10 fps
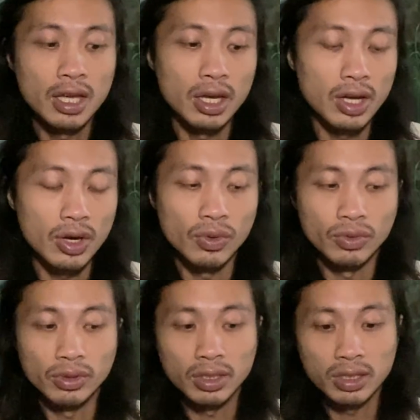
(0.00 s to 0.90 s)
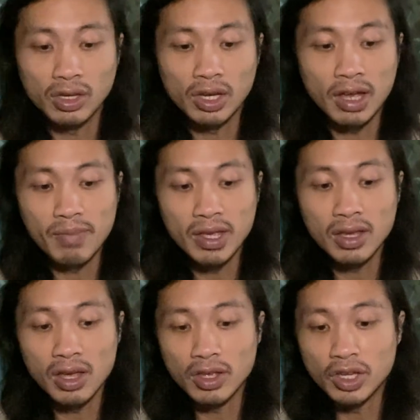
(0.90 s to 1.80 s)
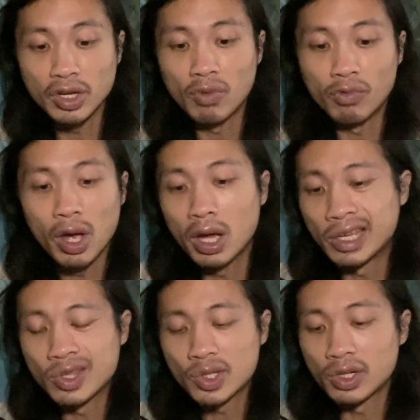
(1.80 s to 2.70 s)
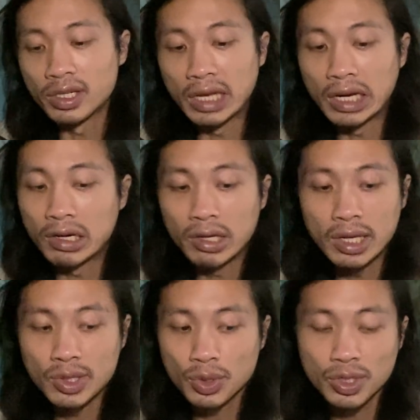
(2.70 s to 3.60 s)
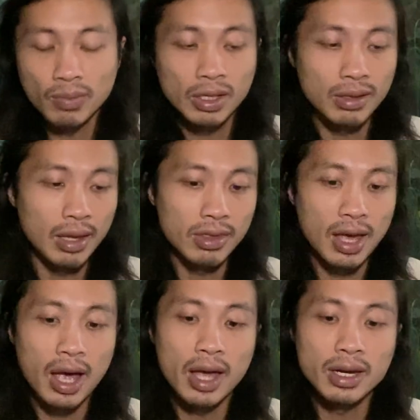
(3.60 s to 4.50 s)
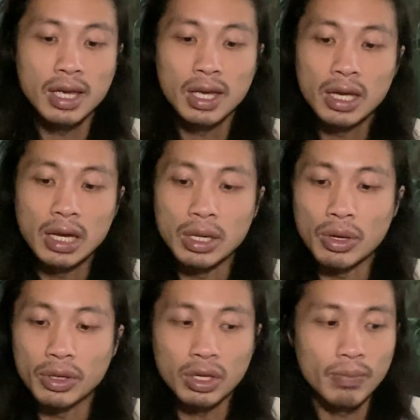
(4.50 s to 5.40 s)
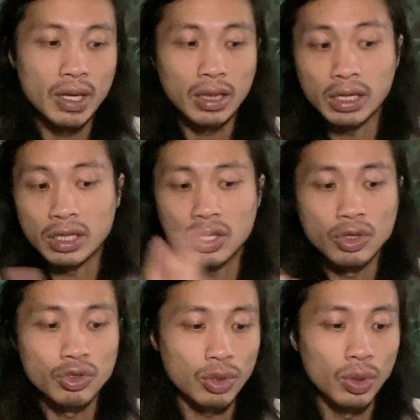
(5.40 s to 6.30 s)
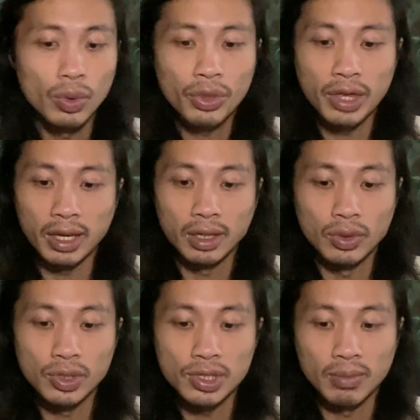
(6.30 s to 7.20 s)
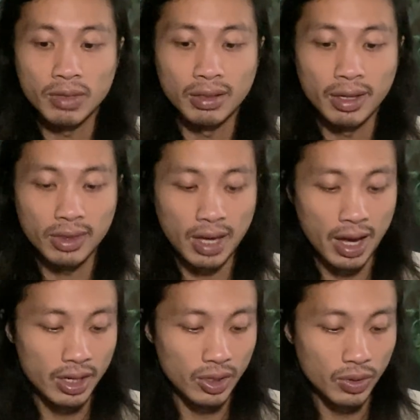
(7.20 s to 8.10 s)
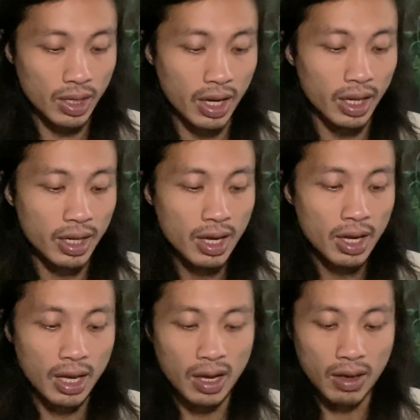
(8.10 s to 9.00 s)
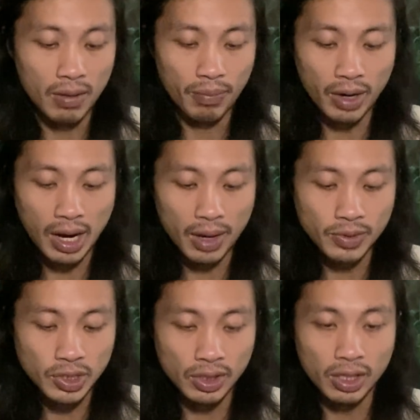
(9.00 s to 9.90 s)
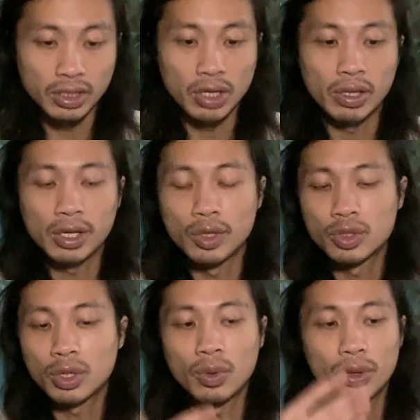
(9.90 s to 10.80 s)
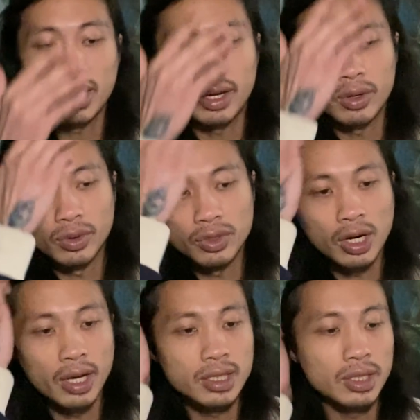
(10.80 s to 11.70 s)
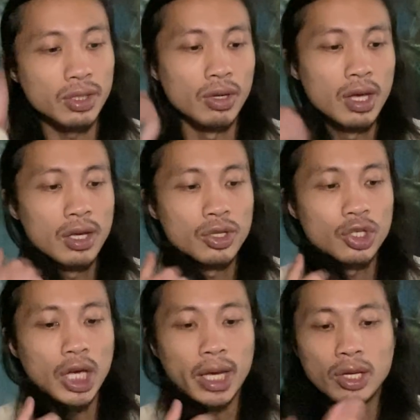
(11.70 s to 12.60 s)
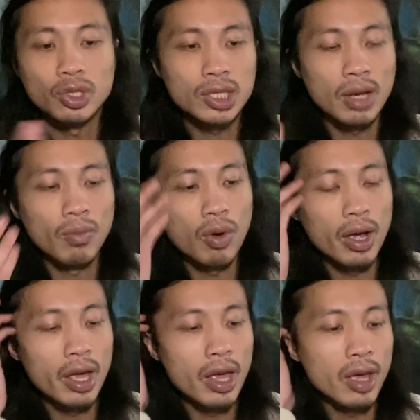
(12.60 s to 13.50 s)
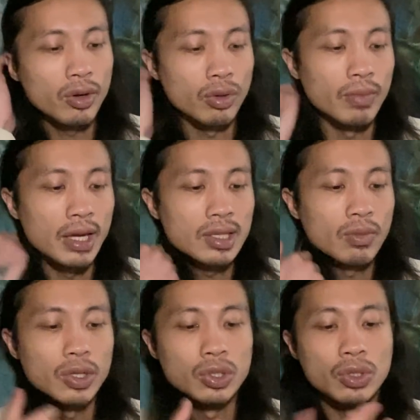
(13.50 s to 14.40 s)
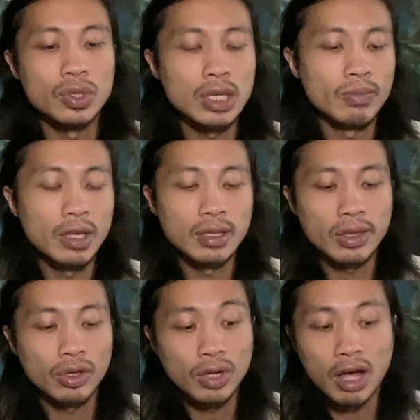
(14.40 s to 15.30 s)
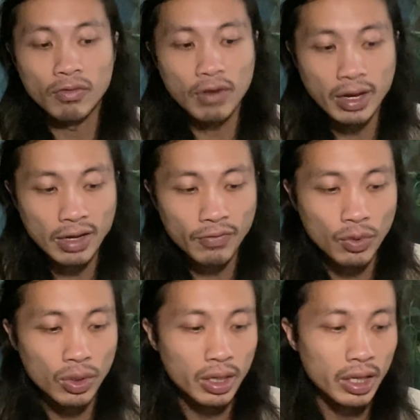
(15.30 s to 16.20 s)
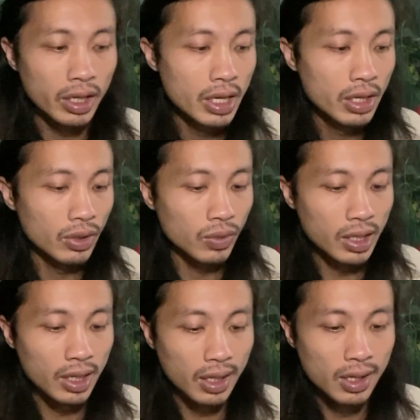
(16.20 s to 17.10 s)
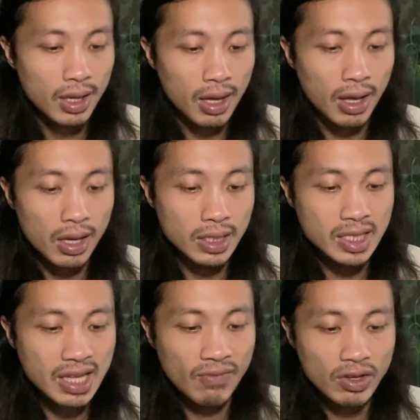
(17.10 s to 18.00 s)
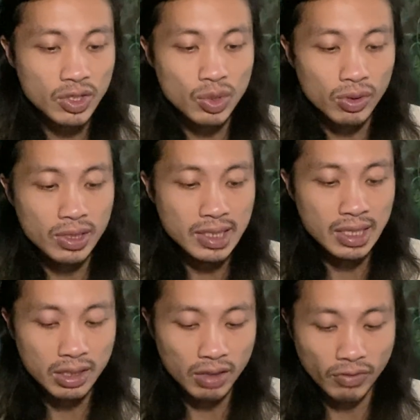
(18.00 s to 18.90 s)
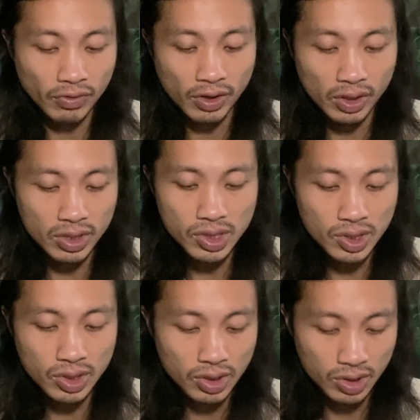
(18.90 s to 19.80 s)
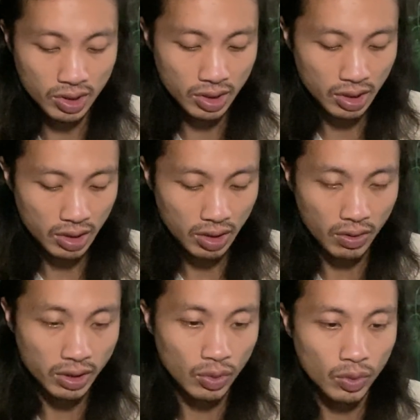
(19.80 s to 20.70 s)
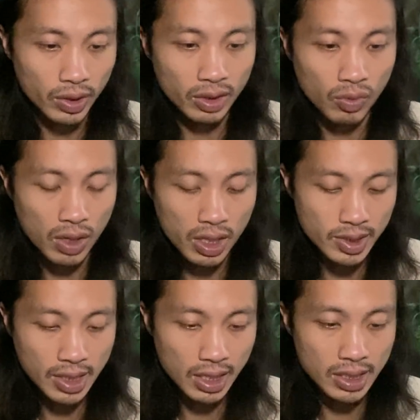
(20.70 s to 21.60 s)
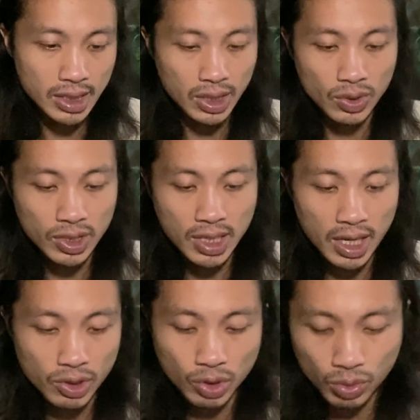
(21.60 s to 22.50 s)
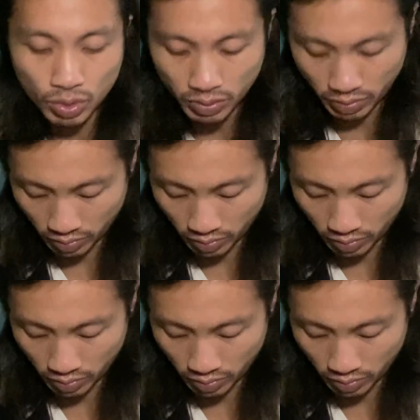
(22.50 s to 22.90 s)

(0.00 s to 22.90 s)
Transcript: you know, they could have been, you know, wrong in certain areas or something like that. You know, it could be like a control thing or something like that, okay? Uh, perhaps, you know, a control thing, trying to change someone or make someone do something that they're not ready for, okay? Uh, seven of Swords in the reverse. We the Queen of Wands, Aries, Leo, Sag. Ooh.